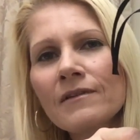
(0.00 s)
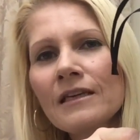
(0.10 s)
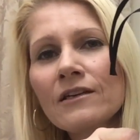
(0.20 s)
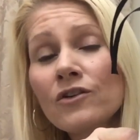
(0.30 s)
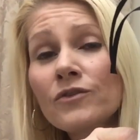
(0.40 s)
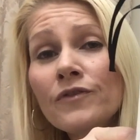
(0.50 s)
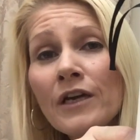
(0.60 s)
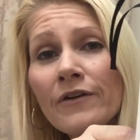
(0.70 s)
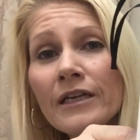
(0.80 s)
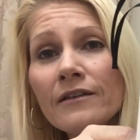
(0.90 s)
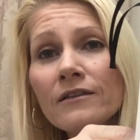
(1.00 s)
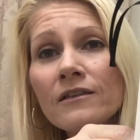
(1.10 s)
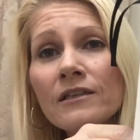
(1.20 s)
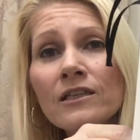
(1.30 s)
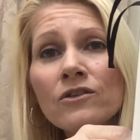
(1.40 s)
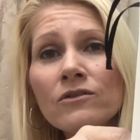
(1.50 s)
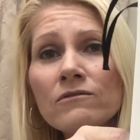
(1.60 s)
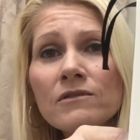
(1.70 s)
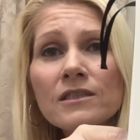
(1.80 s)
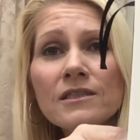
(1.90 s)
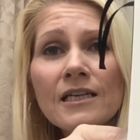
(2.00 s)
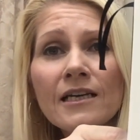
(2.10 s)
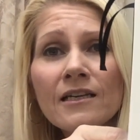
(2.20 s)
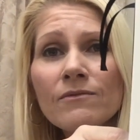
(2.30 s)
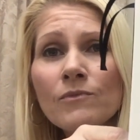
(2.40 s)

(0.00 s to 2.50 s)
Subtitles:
That could vary. It could take